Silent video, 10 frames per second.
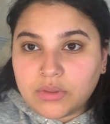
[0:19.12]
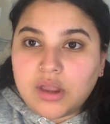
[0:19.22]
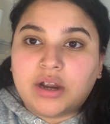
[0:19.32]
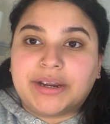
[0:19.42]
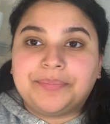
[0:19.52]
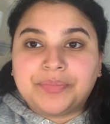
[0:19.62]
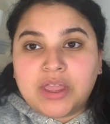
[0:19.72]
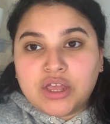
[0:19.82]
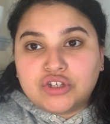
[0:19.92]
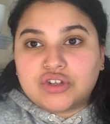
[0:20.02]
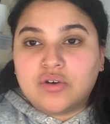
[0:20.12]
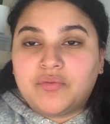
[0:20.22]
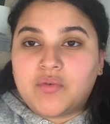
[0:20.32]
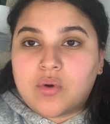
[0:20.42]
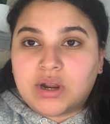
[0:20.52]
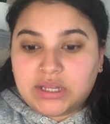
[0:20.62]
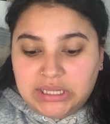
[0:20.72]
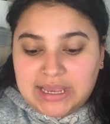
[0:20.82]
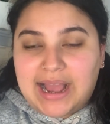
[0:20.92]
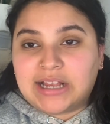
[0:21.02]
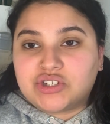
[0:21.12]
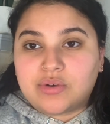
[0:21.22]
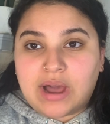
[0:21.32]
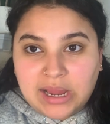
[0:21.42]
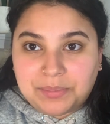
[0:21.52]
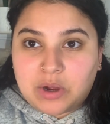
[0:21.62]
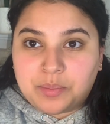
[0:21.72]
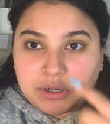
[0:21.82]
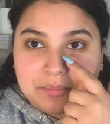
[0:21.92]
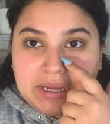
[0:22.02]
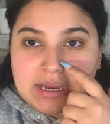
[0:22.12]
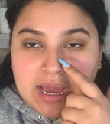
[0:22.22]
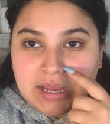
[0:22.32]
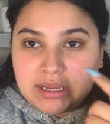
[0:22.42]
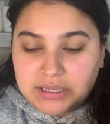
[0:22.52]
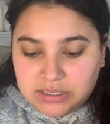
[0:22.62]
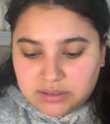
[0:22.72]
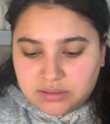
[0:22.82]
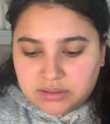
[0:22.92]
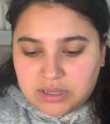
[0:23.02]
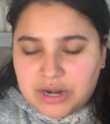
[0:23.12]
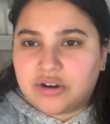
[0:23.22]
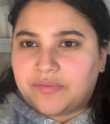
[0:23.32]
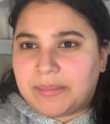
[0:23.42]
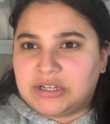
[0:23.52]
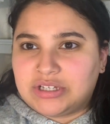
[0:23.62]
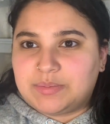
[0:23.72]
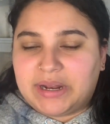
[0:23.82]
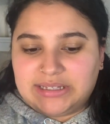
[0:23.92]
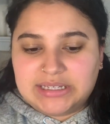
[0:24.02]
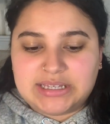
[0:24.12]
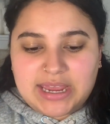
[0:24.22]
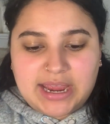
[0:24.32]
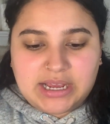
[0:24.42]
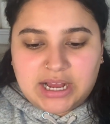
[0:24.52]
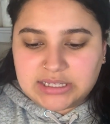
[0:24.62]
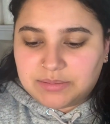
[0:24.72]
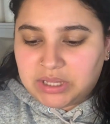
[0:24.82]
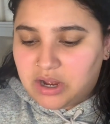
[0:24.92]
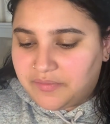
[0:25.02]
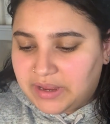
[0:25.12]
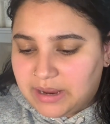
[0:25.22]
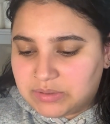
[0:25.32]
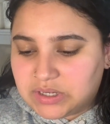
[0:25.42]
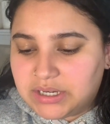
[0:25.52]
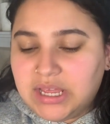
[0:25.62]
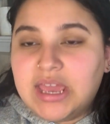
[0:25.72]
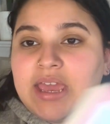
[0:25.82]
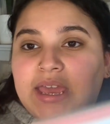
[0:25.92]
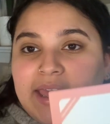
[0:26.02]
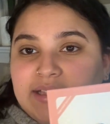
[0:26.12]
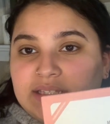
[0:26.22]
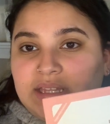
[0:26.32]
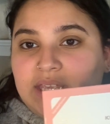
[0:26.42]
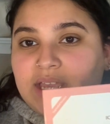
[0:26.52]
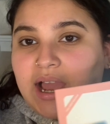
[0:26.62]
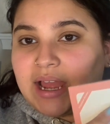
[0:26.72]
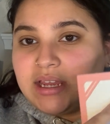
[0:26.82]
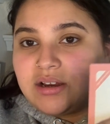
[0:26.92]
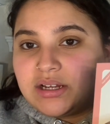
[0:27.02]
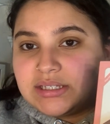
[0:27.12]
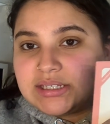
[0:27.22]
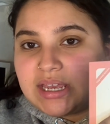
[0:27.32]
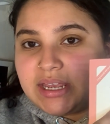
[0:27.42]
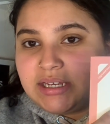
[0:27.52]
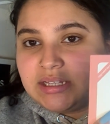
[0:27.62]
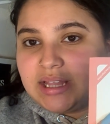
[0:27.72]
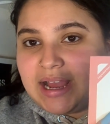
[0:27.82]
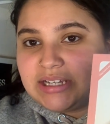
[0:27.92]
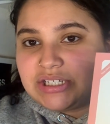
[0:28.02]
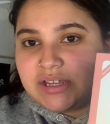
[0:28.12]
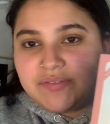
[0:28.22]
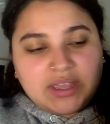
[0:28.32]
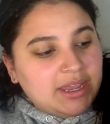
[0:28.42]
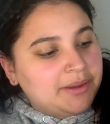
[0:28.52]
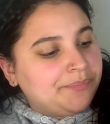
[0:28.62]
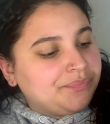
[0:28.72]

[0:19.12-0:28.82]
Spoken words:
Alright, so for the actual eyebrow perming, I don't know if I mentioned this, but I did say I got something off of Amazon. It's the Icon Sign Lash Lift Kit.